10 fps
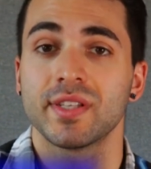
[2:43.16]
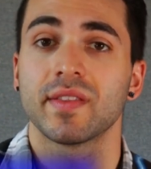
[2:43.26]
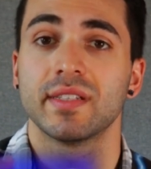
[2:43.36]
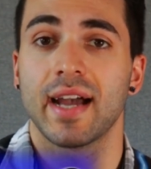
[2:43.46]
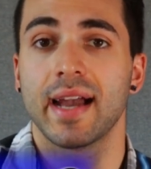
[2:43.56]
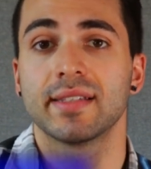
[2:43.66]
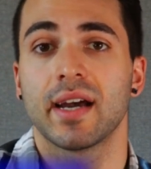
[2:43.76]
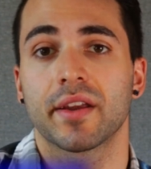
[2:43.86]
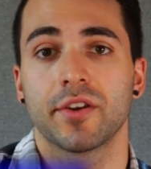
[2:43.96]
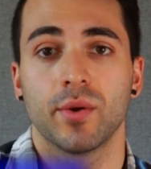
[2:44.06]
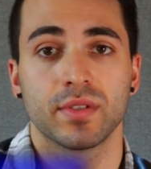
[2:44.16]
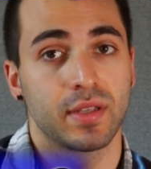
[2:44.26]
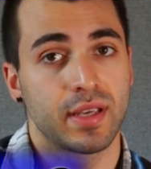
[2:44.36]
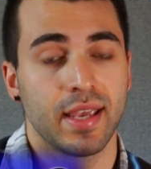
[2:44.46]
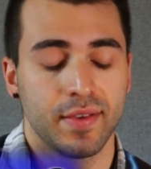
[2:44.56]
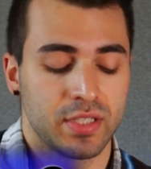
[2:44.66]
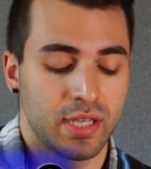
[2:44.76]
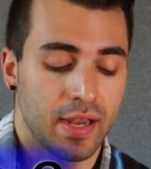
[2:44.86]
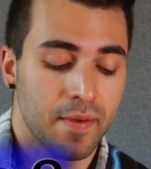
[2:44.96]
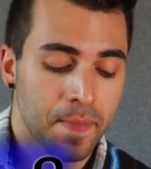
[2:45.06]
the diatonic notes in the key of
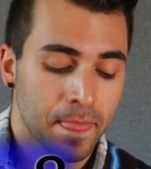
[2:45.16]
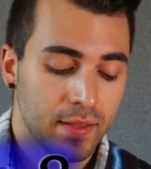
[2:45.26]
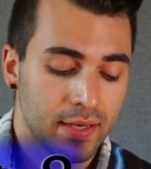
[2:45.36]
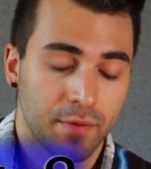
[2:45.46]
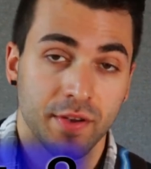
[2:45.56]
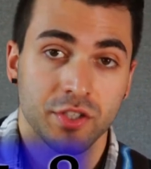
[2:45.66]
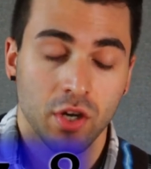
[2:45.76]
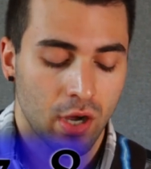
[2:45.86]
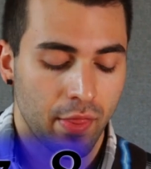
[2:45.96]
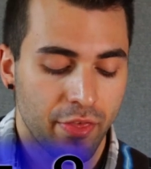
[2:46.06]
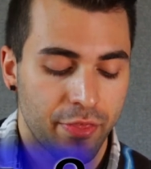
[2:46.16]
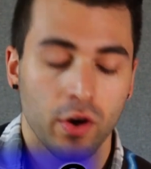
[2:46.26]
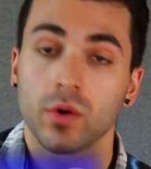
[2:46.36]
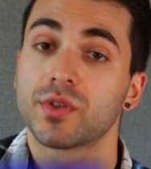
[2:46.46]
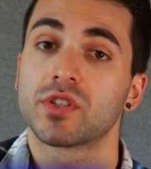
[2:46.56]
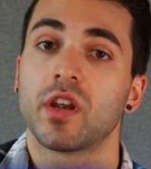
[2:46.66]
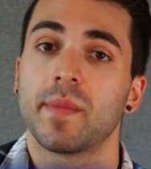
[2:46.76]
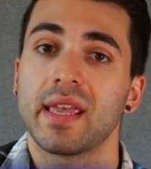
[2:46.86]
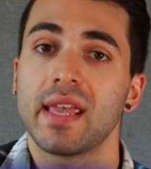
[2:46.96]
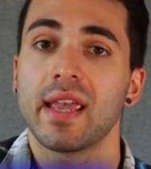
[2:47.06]
C. Now if I start on the third, which is going
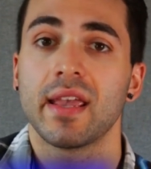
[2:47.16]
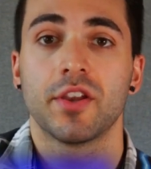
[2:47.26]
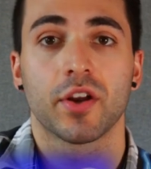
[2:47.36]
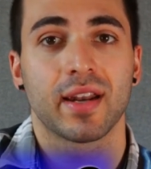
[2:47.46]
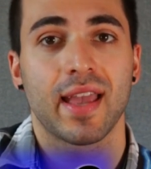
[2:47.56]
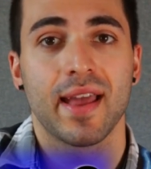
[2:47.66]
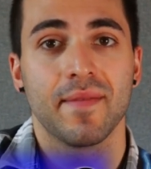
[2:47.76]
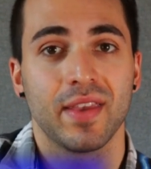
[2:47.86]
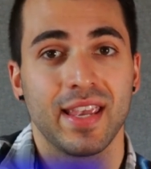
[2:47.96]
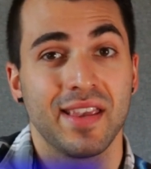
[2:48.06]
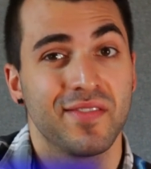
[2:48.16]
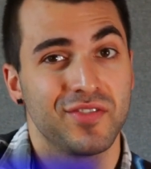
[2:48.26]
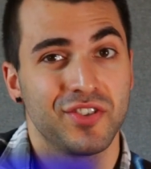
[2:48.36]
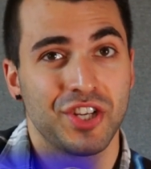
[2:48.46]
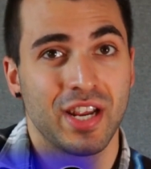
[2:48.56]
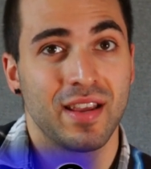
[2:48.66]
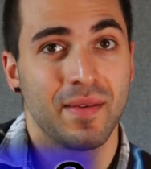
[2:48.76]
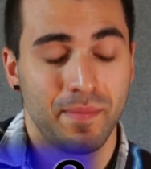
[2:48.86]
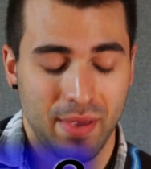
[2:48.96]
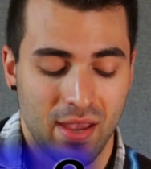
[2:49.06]
to be E, you're going to get E, G,
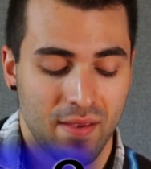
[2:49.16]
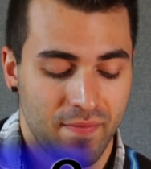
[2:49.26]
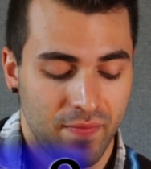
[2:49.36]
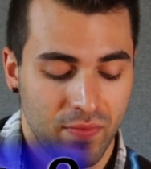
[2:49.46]
B.